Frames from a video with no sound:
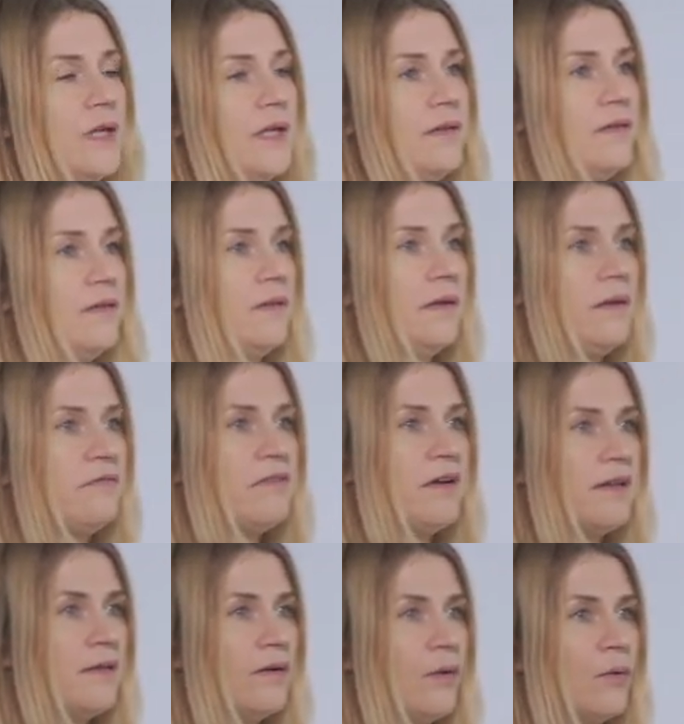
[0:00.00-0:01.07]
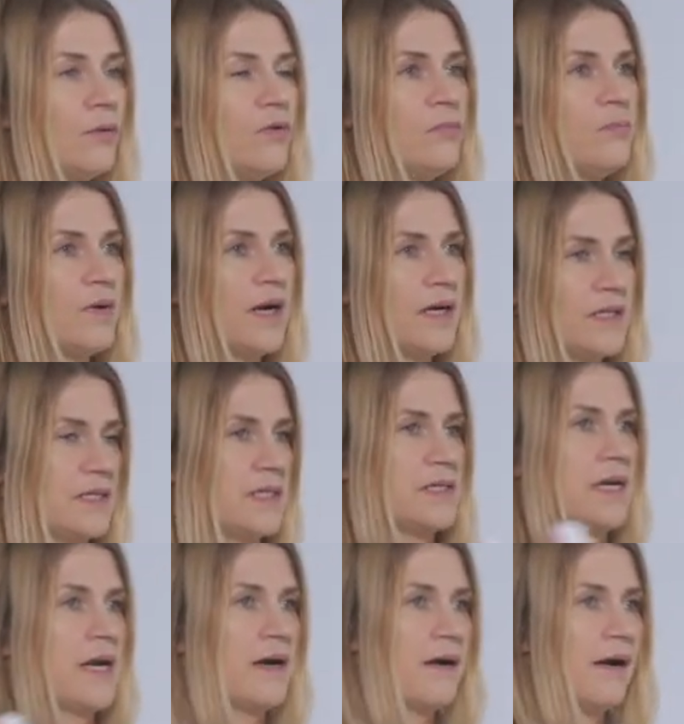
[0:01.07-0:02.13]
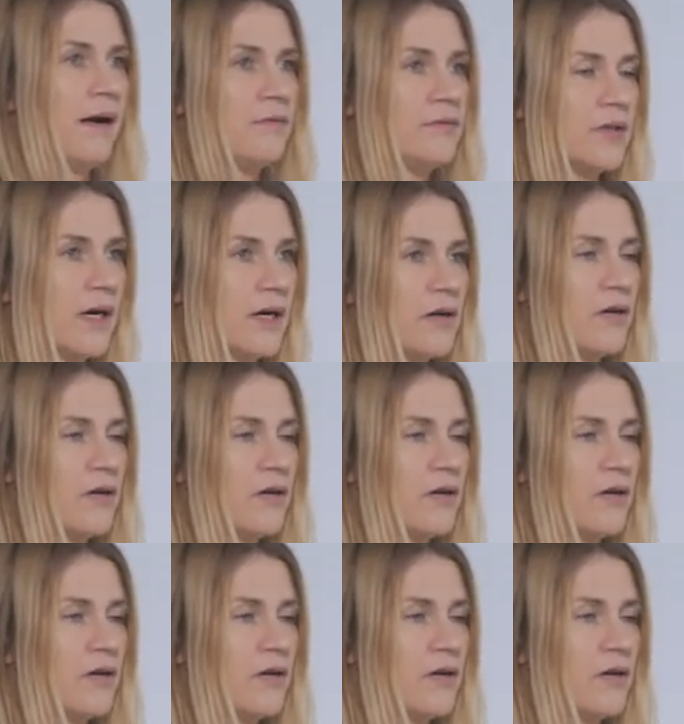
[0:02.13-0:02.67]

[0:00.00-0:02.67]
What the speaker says: that even all the prices around are